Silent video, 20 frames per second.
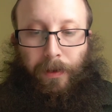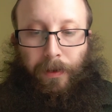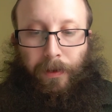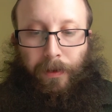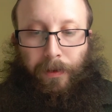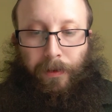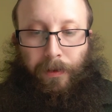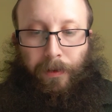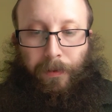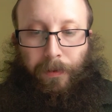
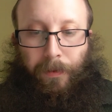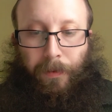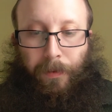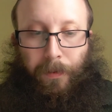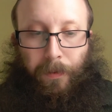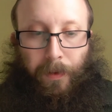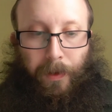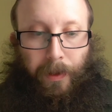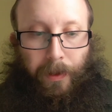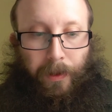So
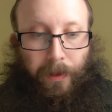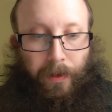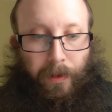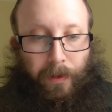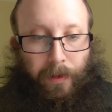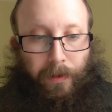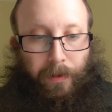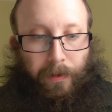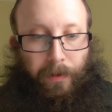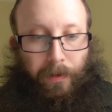
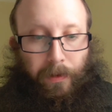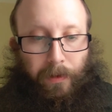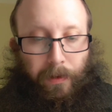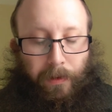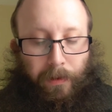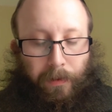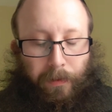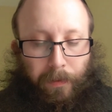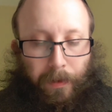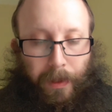one
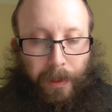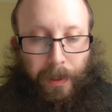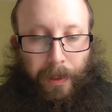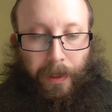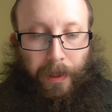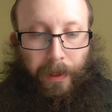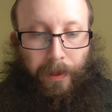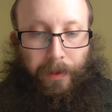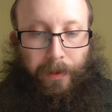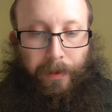
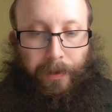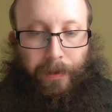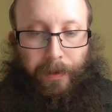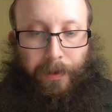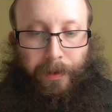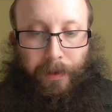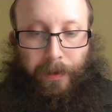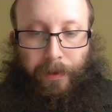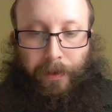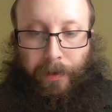way, and this
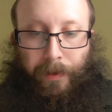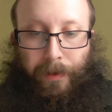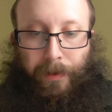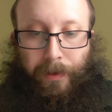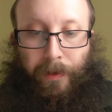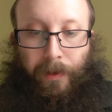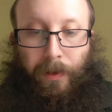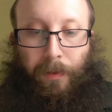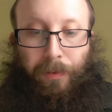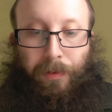is
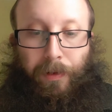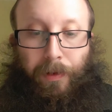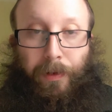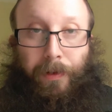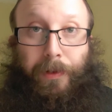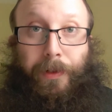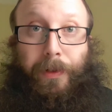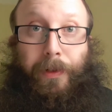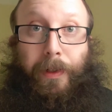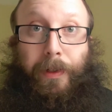our
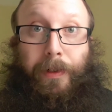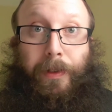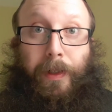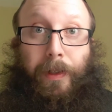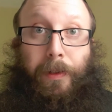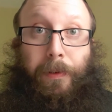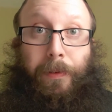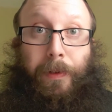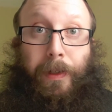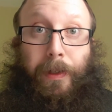approach, to see
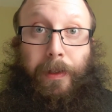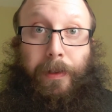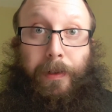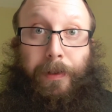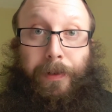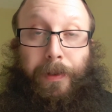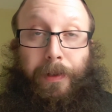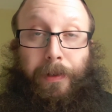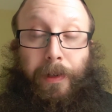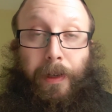the oneness
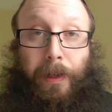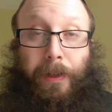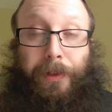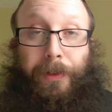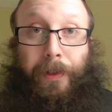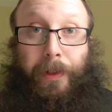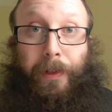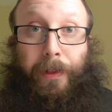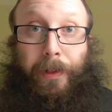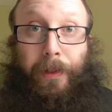of
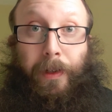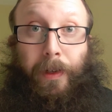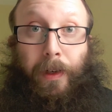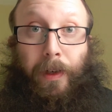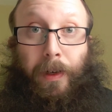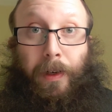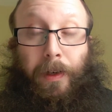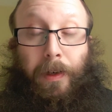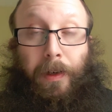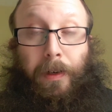creation
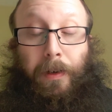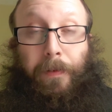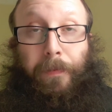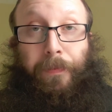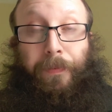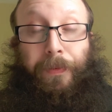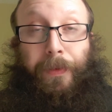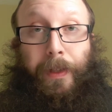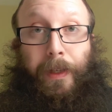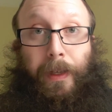
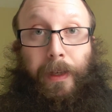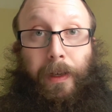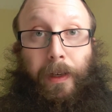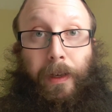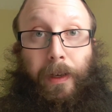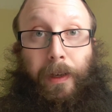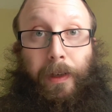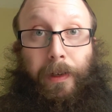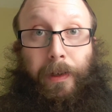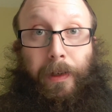
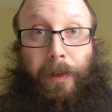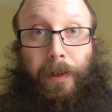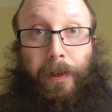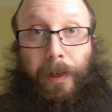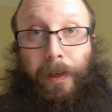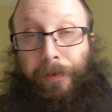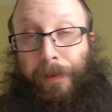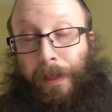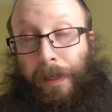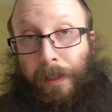in
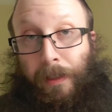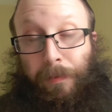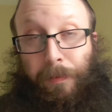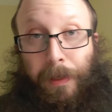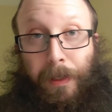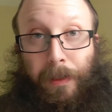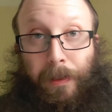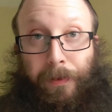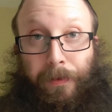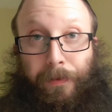every
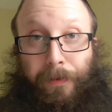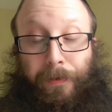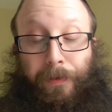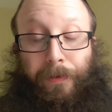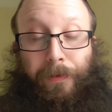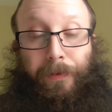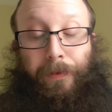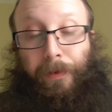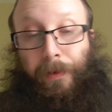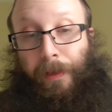aspect
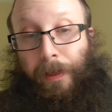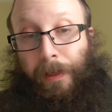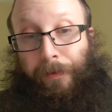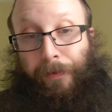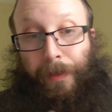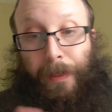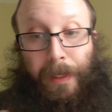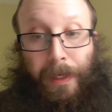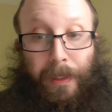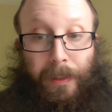of
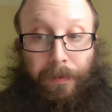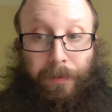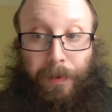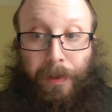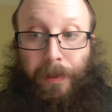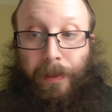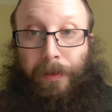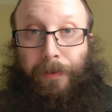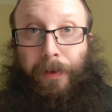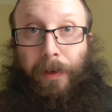
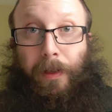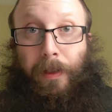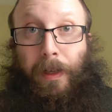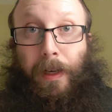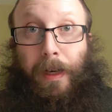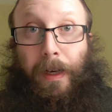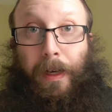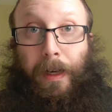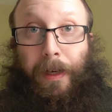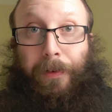our
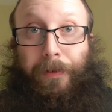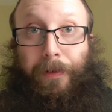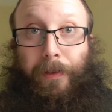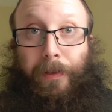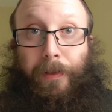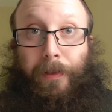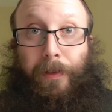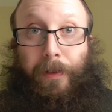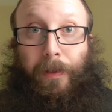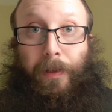
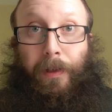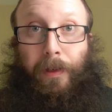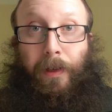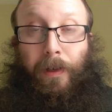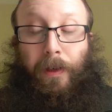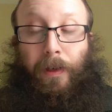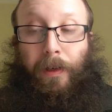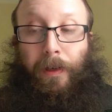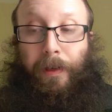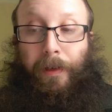lives,
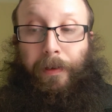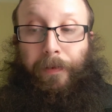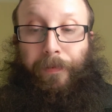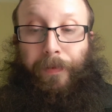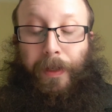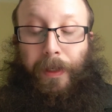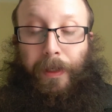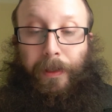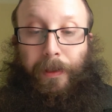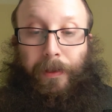
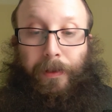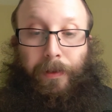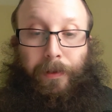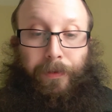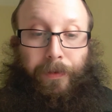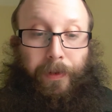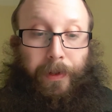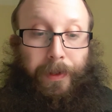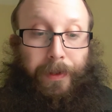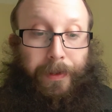is to,
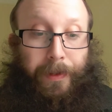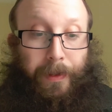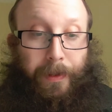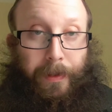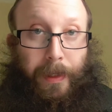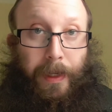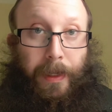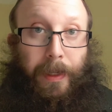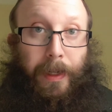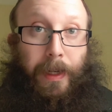for instance,
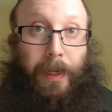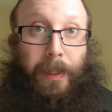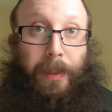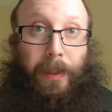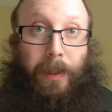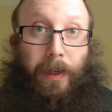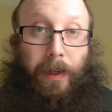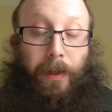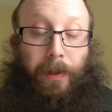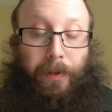take a
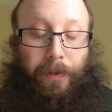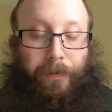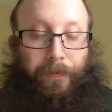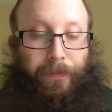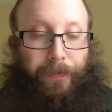headline